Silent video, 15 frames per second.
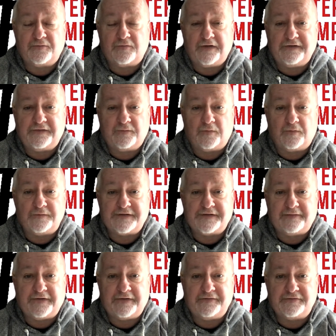great to always
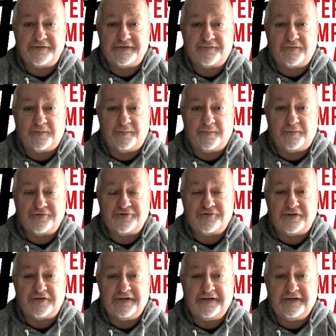have entries from
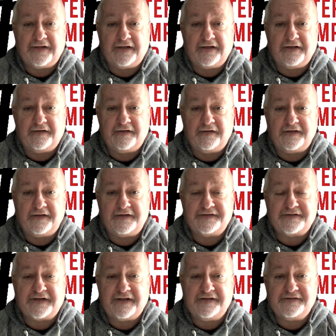Australia and, in this
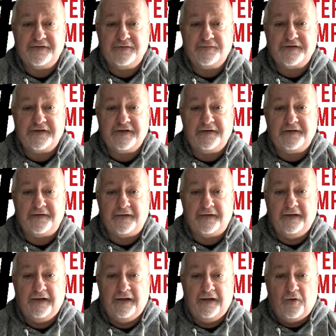case, New Zealand.
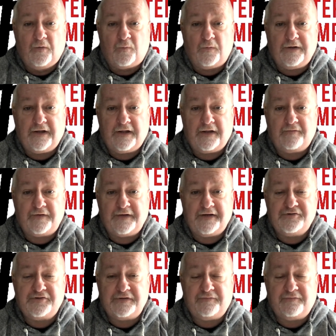We have an
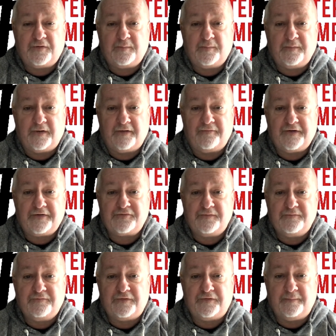entry from a veteran
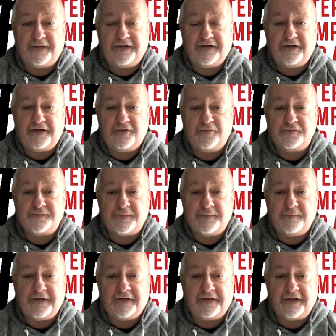filmmaker who's been
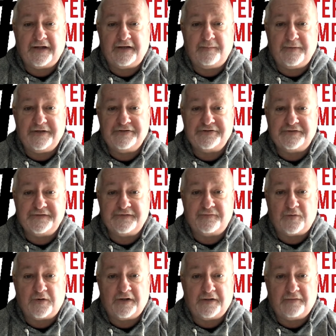making animations
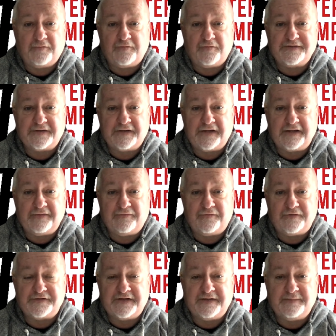for half of his life.
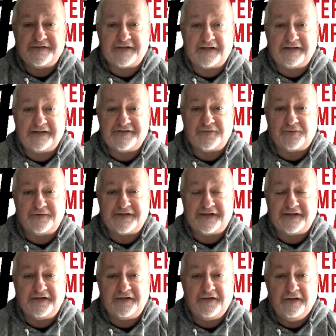His name is Ali
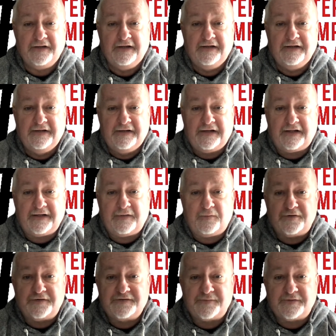Soltanian, and he
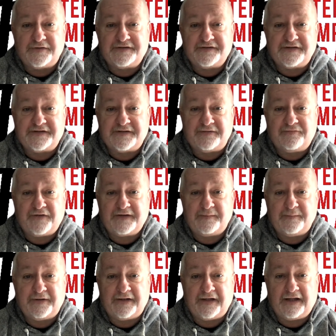works with his sister
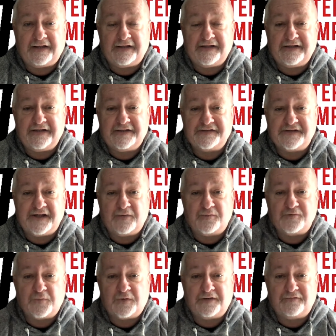Fatima. Ali is now
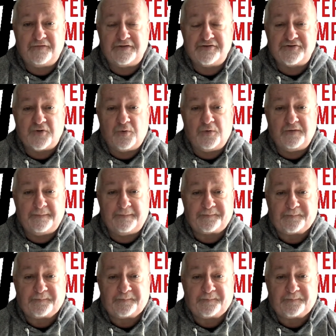12 years old,